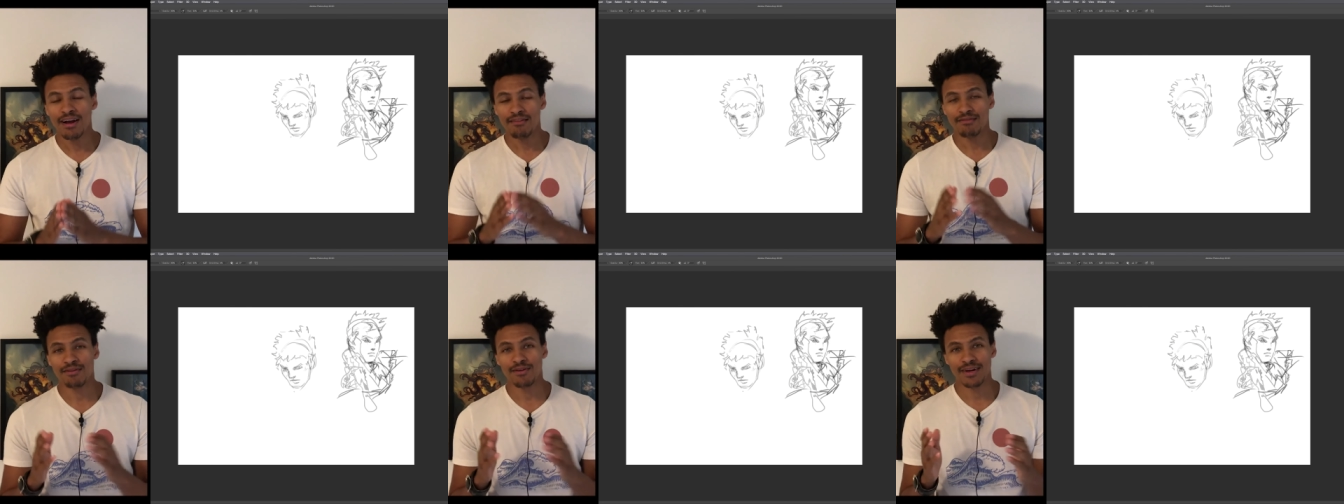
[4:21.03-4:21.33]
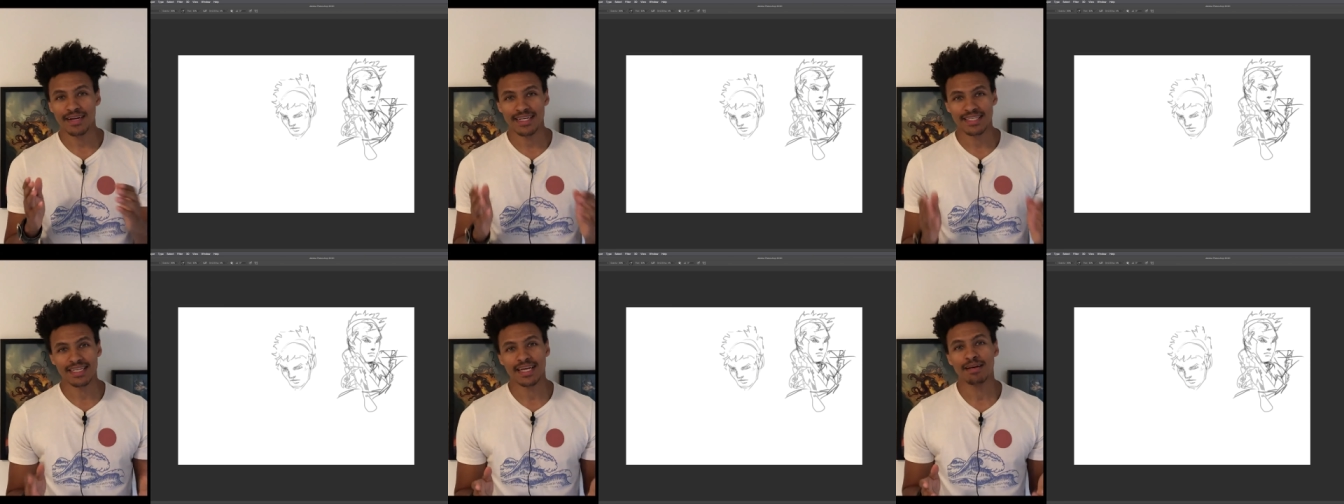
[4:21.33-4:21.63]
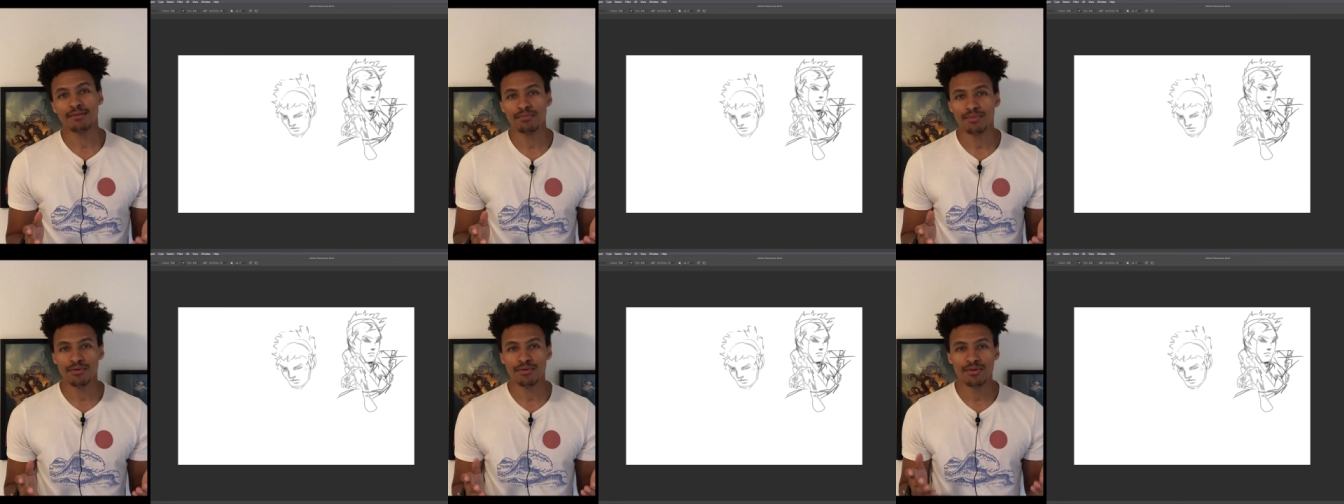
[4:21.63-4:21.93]
For
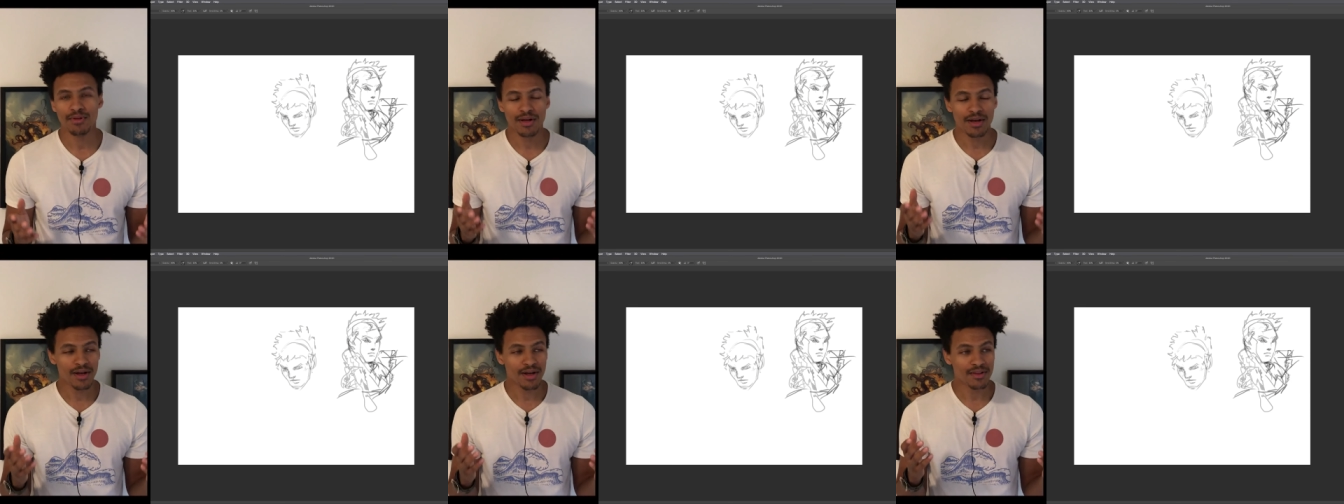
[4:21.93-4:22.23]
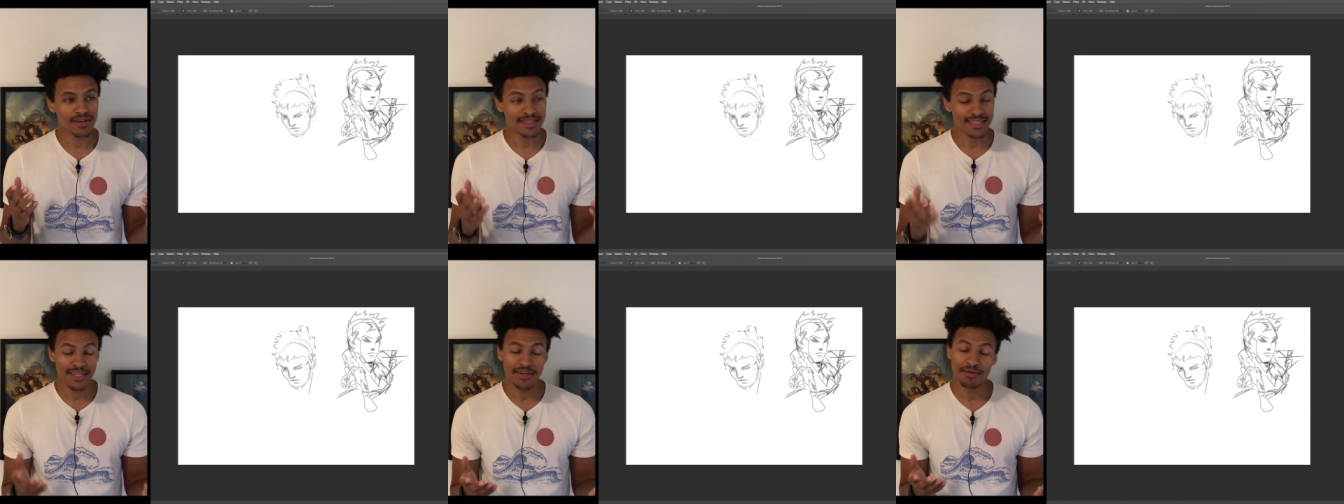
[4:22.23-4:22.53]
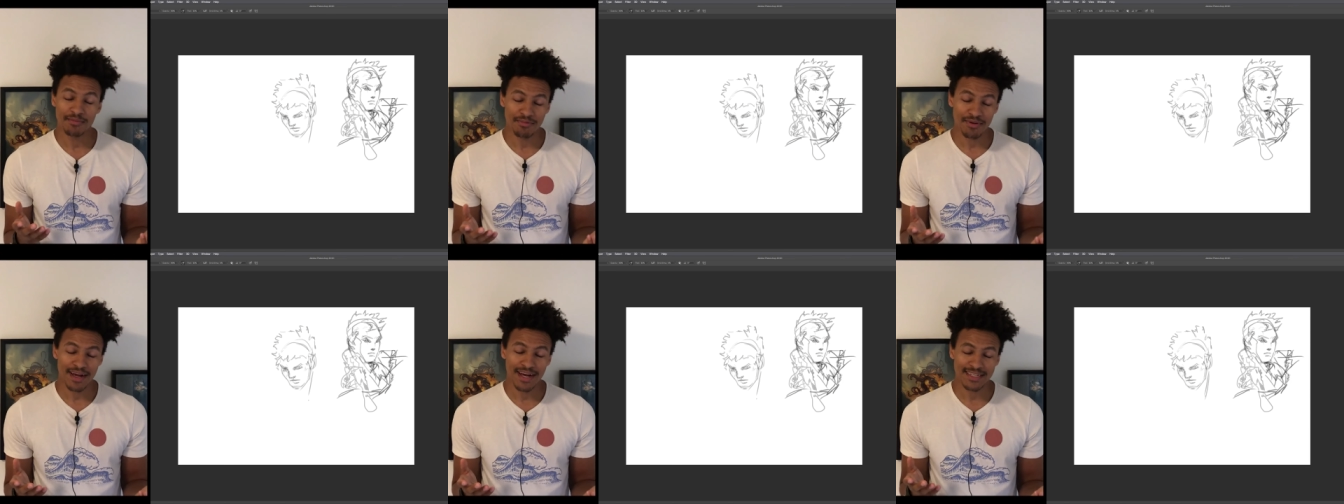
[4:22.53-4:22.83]
example, the
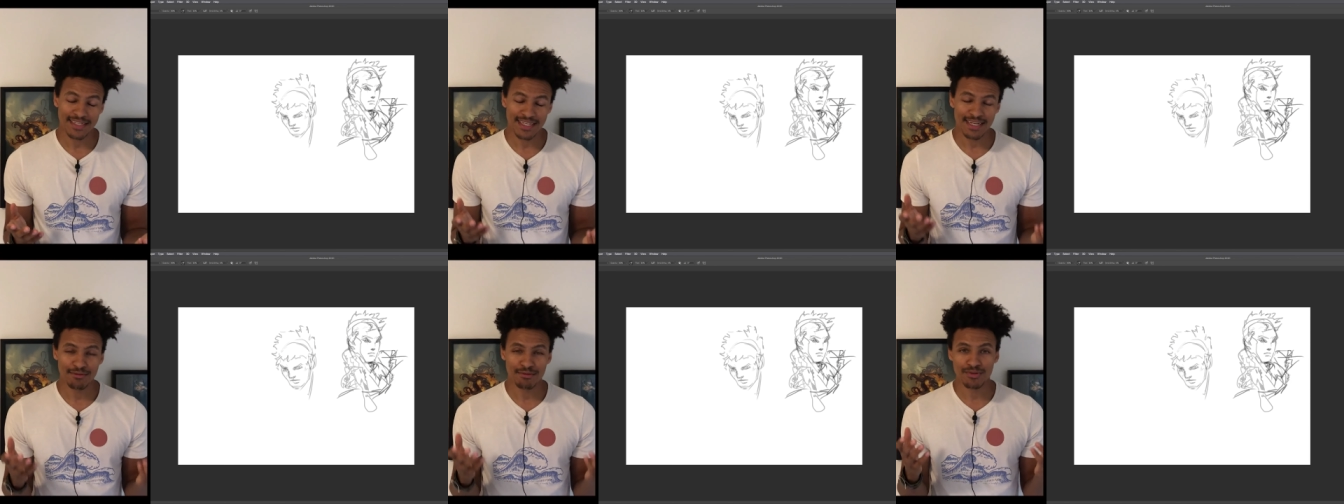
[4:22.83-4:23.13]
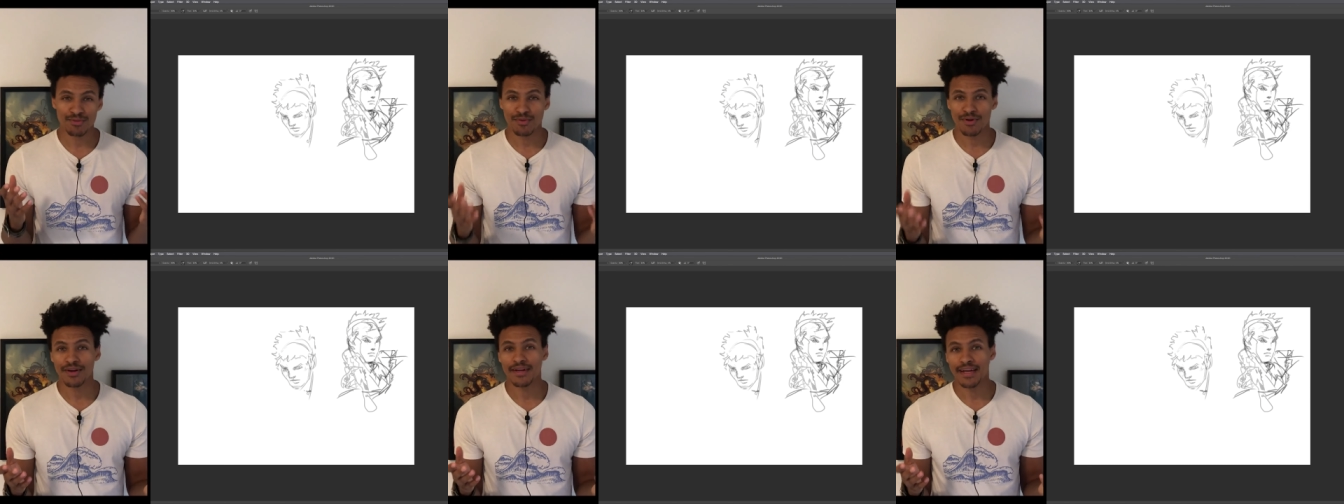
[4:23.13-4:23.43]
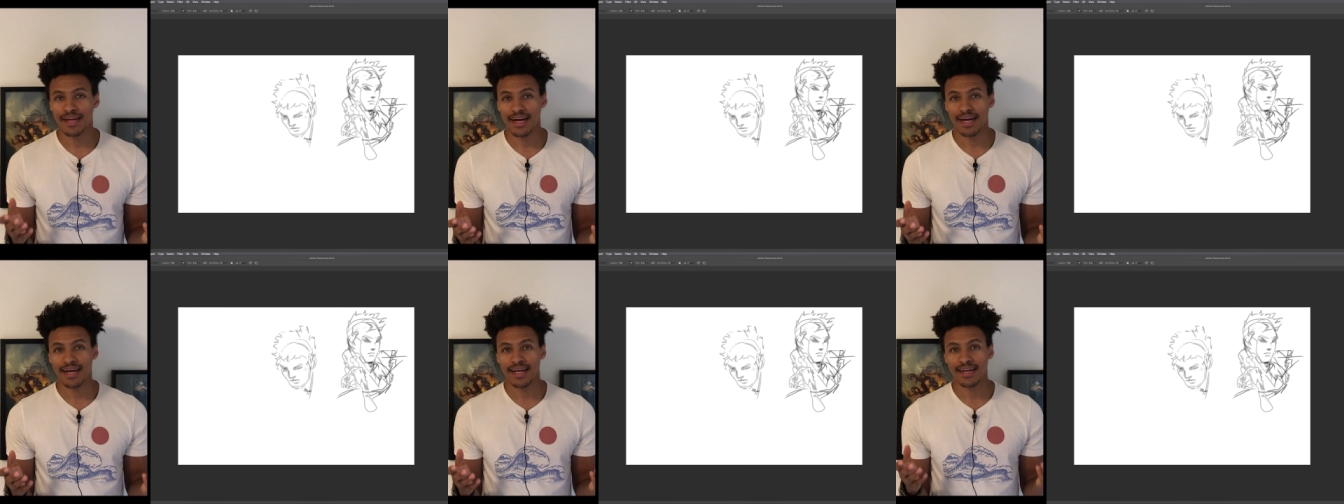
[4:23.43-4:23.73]
secret project I was
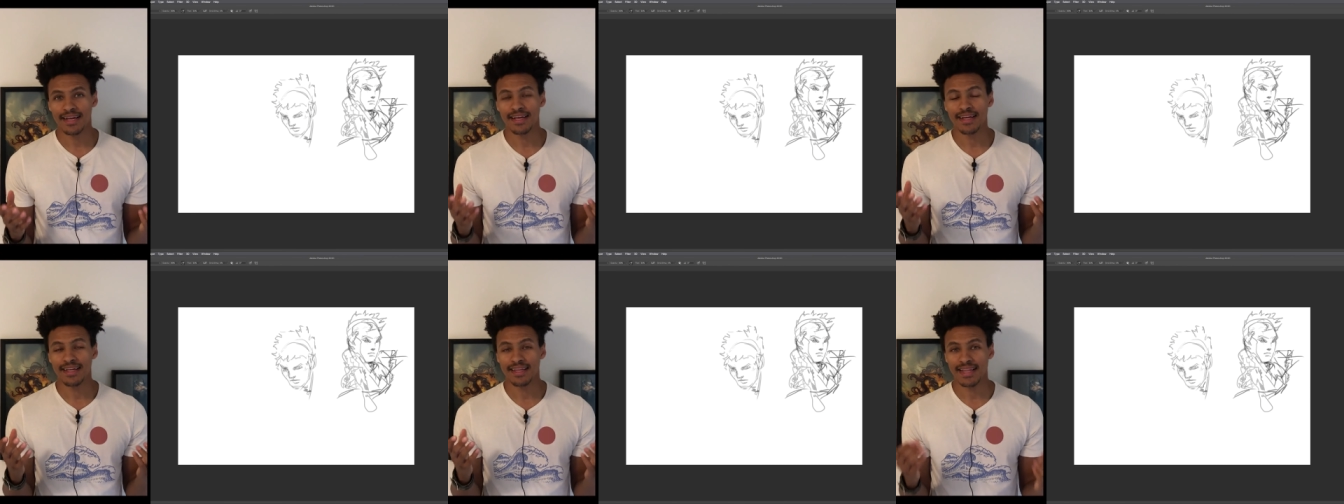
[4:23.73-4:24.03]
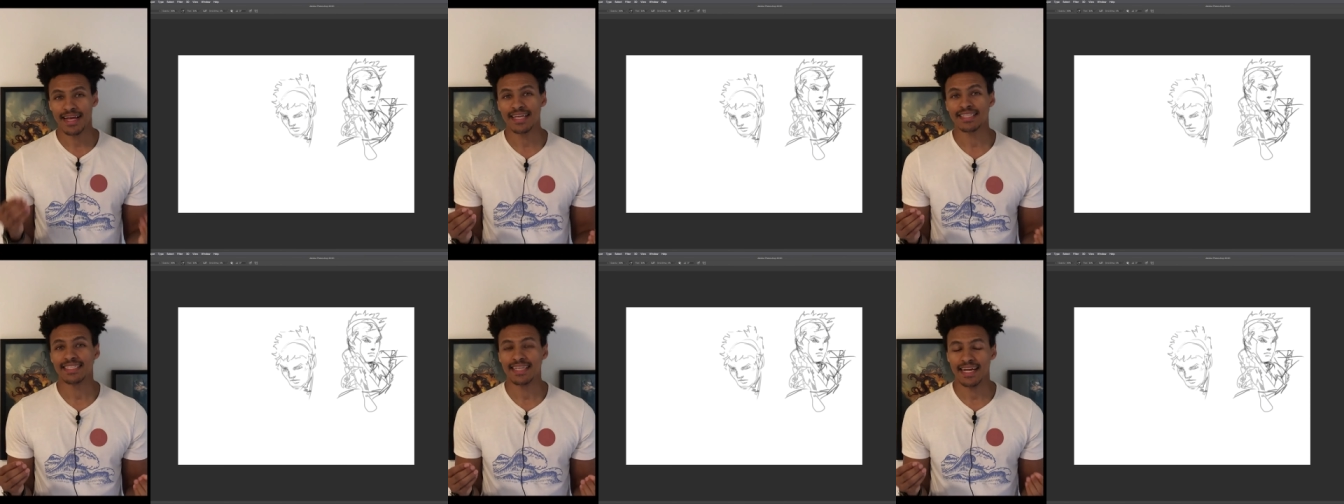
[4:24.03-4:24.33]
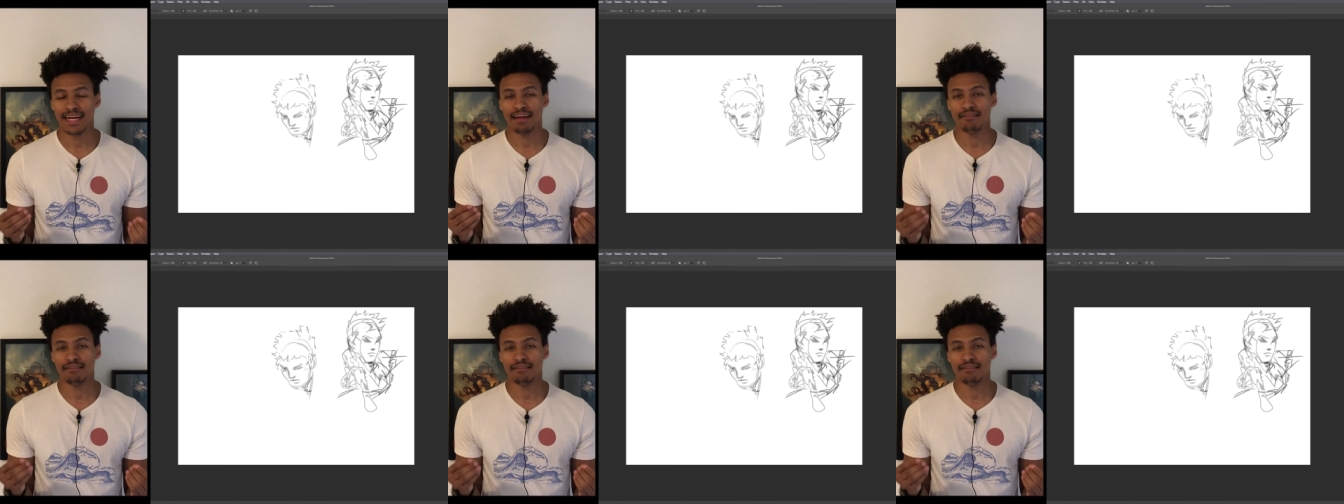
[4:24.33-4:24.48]
working on last night,